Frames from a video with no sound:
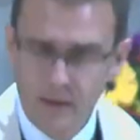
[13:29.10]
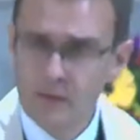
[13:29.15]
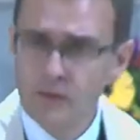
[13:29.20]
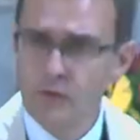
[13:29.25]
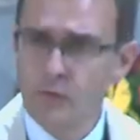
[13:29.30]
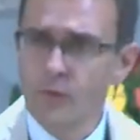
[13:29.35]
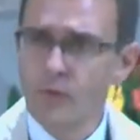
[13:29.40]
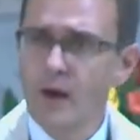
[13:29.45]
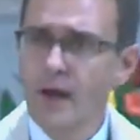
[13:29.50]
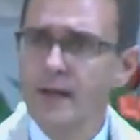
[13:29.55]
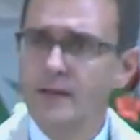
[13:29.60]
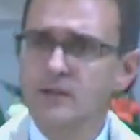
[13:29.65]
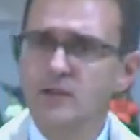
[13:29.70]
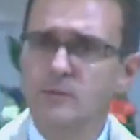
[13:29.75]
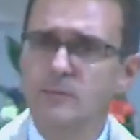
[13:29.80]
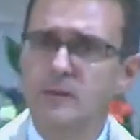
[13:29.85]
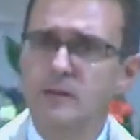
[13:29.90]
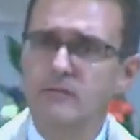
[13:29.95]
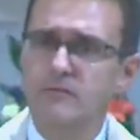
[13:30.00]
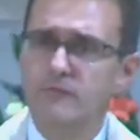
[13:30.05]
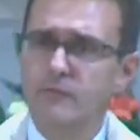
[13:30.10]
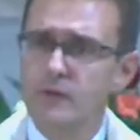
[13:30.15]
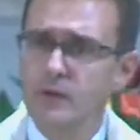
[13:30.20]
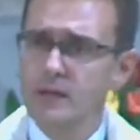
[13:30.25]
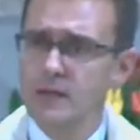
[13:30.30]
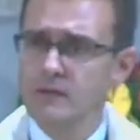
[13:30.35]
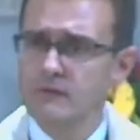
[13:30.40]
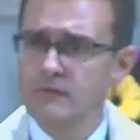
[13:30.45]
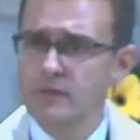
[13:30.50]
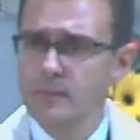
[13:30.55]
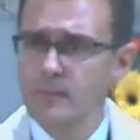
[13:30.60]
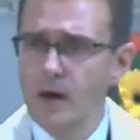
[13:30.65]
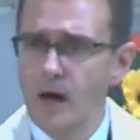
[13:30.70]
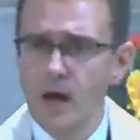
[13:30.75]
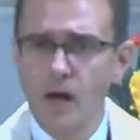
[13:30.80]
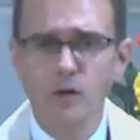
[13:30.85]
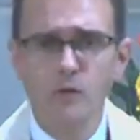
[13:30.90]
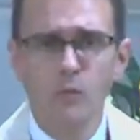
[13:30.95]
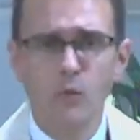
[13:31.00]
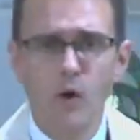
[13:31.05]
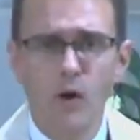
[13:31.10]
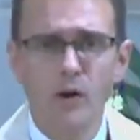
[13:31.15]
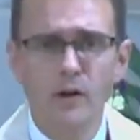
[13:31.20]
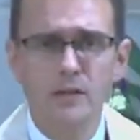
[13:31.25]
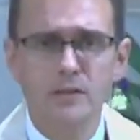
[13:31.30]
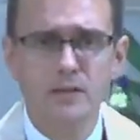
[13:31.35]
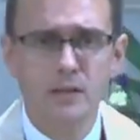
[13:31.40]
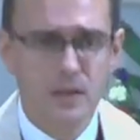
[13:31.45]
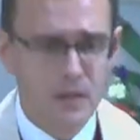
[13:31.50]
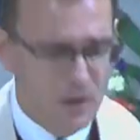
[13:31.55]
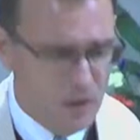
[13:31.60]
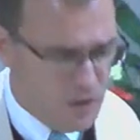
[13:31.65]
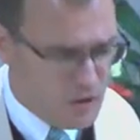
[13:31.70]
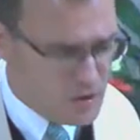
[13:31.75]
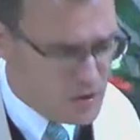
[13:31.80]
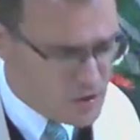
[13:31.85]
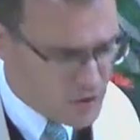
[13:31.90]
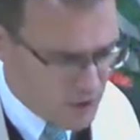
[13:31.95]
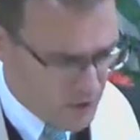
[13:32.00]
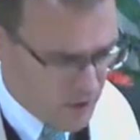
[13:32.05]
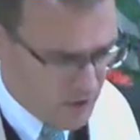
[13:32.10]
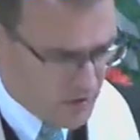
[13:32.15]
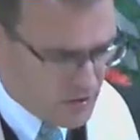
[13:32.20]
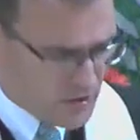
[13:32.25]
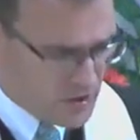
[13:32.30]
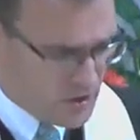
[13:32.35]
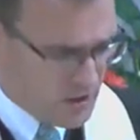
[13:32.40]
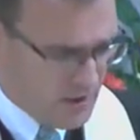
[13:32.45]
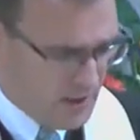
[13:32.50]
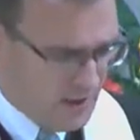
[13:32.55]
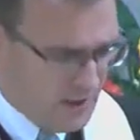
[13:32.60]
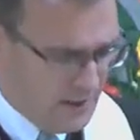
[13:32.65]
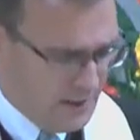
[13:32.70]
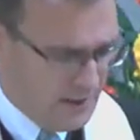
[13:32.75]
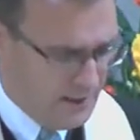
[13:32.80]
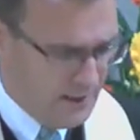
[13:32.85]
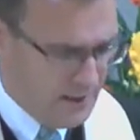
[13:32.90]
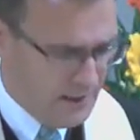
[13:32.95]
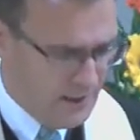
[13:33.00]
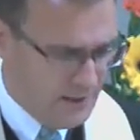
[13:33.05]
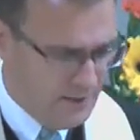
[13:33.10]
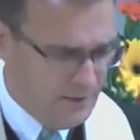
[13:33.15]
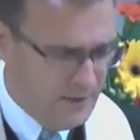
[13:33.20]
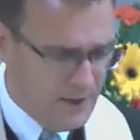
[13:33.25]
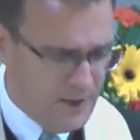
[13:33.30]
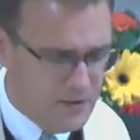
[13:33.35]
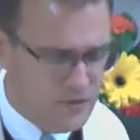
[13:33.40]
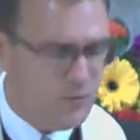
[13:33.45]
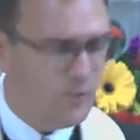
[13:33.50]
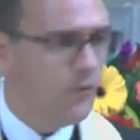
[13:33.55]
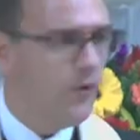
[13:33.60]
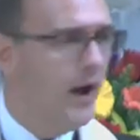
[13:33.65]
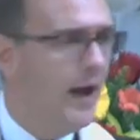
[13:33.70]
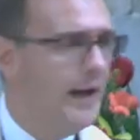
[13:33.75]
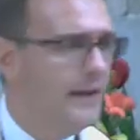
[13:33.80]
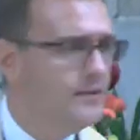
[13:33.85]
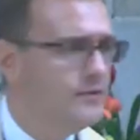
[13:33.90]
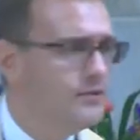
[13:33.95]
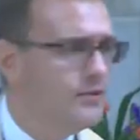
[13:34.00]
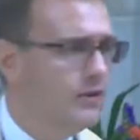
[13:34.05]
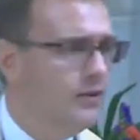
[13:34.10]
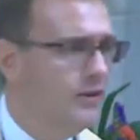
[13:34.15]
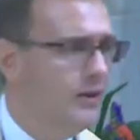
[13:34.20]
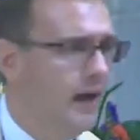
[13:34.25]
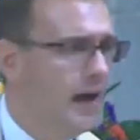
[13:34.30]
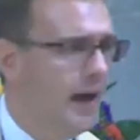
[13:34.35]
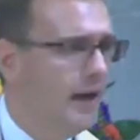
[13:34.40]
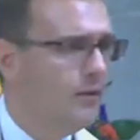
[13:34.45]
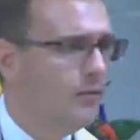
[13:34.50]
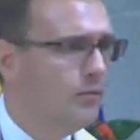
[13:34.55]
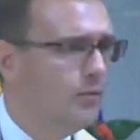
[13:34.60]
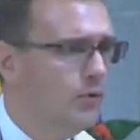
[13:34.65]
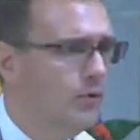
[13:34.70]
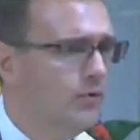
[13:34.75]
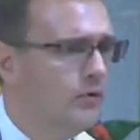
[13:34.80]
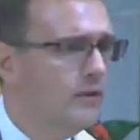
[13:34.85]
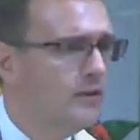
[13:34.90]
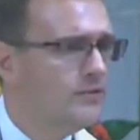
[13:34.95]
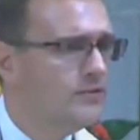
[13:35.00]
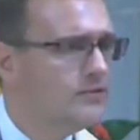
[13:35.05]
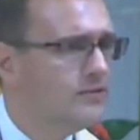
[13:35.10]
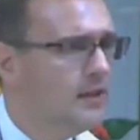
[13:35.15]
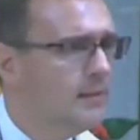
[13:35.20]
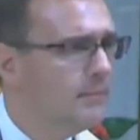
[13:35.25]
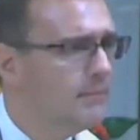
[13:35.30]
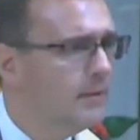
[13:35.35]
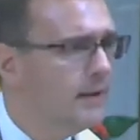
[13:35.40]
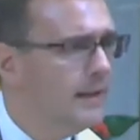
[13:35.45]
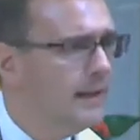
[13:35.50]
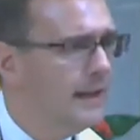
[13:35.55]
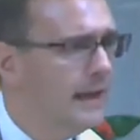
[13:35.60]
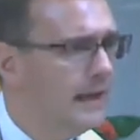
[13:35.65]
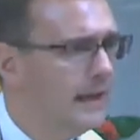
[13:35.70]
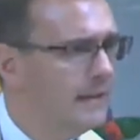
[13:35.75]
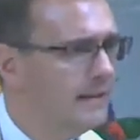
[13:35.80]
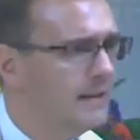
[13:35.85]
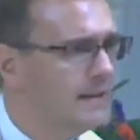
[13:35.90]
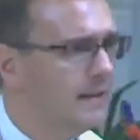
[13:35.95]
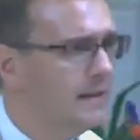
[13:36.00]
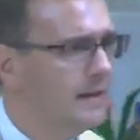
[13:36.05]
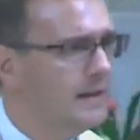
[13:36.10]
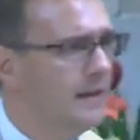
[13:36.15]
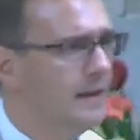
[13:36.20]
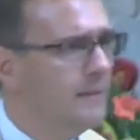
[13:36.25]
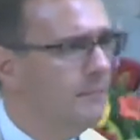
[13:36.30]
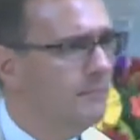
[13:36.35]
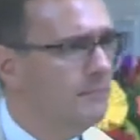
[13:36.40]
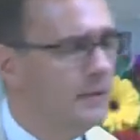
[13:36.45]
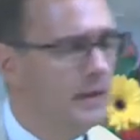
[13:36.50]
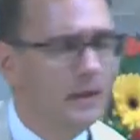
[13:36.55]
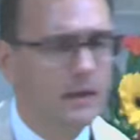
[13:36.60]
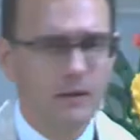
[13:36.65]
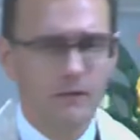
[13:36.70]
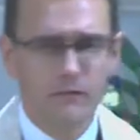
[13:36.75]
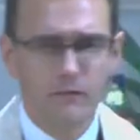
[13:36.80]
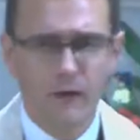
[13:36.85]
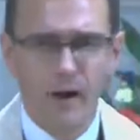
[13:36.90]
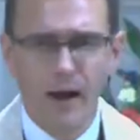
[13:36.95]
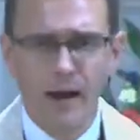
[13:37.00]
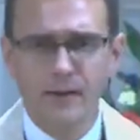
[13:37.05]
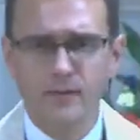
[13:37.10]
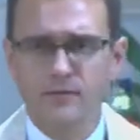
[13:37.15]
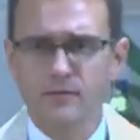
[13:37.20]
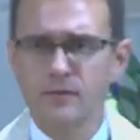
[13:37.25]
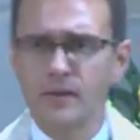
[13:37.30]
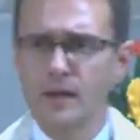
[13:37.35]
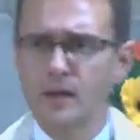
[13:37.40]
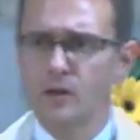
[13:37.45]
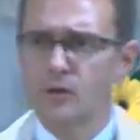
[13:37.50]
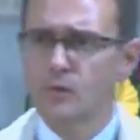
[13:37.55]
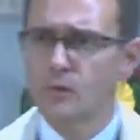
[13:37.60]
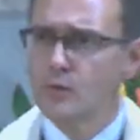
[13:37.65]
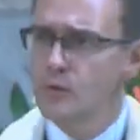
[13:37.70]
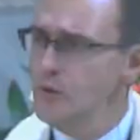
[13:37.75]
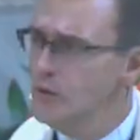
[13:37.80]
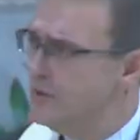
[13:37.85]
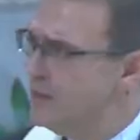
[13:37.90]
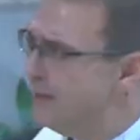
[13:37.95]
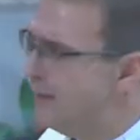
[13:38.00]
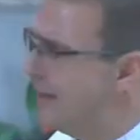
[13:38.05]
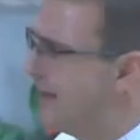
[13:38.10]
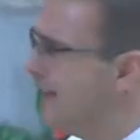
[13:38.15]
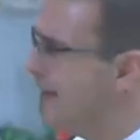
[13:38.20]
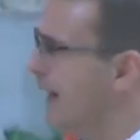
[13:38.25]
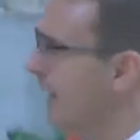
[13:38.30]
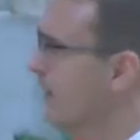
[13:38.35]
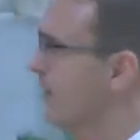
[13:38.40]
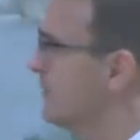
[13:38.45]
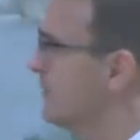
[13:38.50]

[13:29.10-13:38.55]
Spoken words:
the right to be free from unwarranted search. These rights are not rooted simply in the Bill of Rights. They are rooted in our